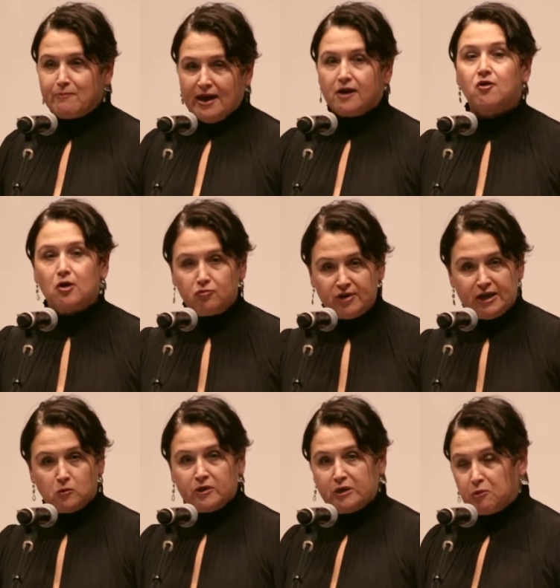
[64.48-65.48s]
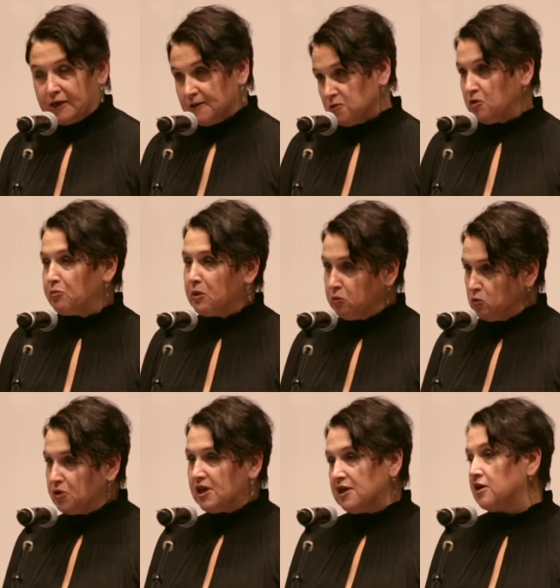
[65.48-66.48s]
my background right away because when people
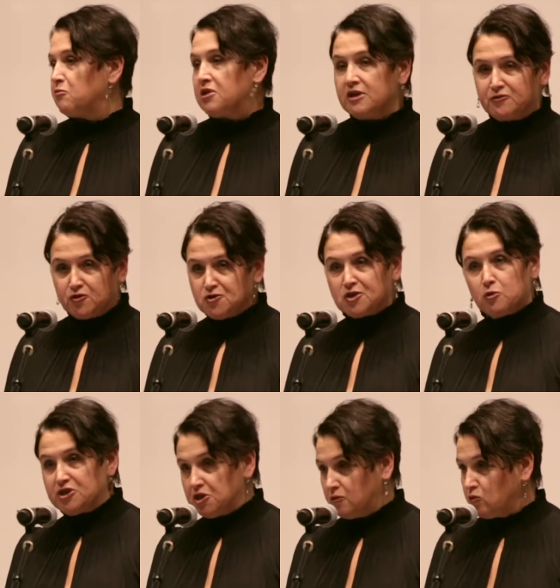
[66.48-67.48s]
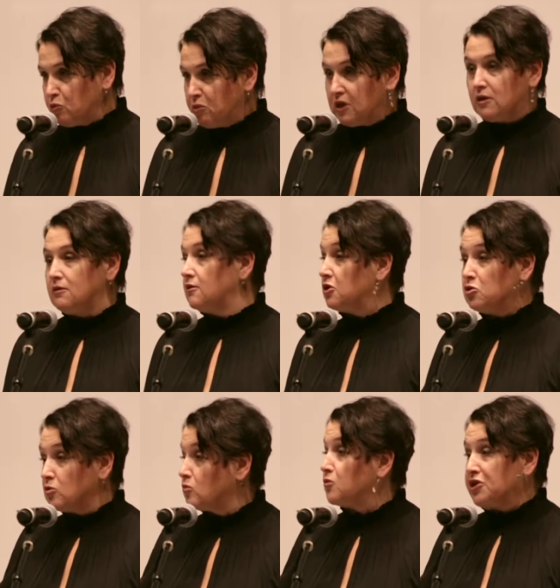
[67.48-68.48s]
would hear me, their first question would be, you
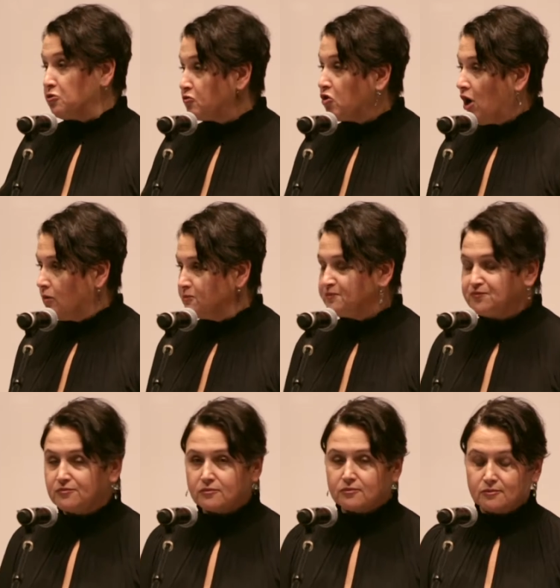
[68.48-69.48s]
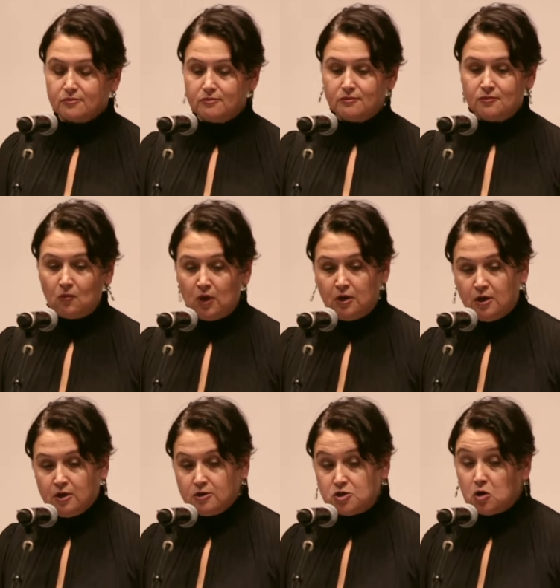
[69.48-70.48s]
know, where are you from?
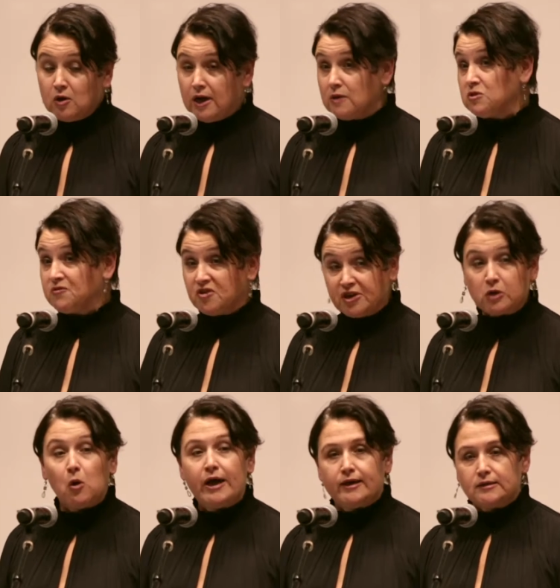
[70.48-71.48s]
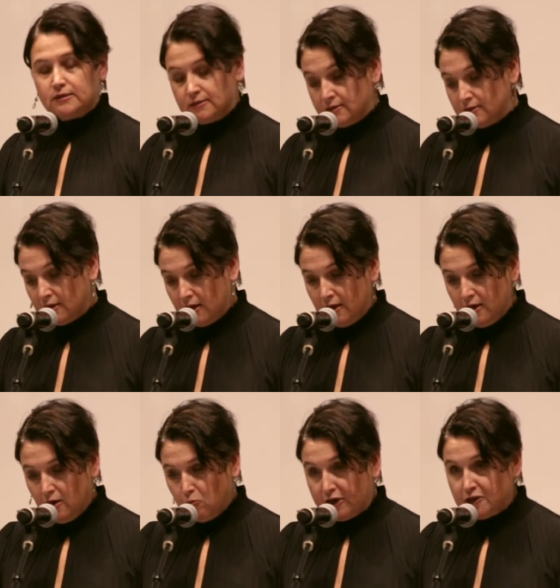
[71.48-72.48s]
So I was very quiet.
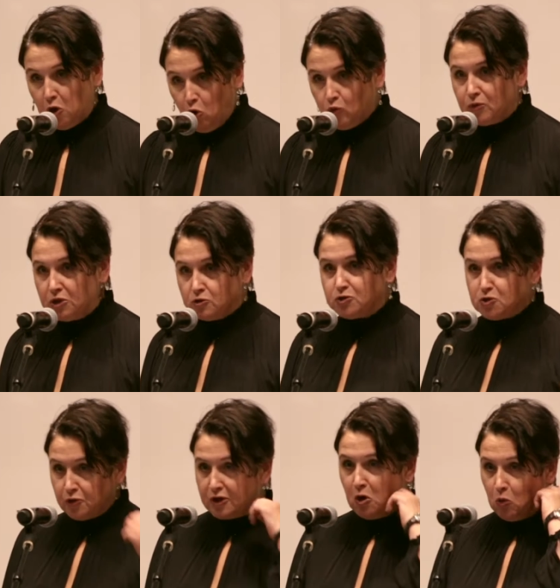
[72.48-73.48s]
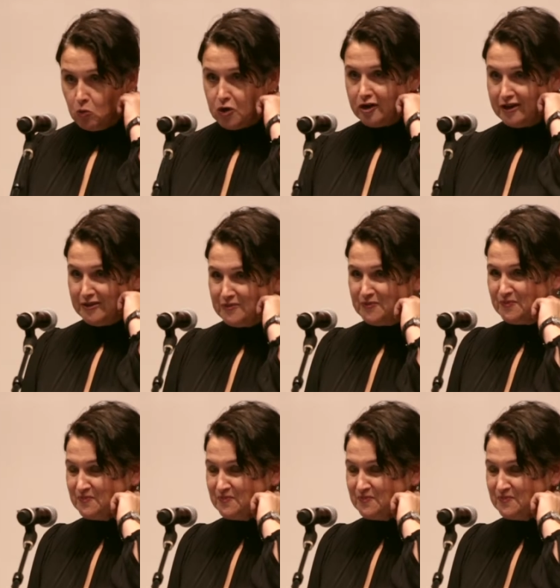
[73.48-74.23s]
But at home, you know, doing homework,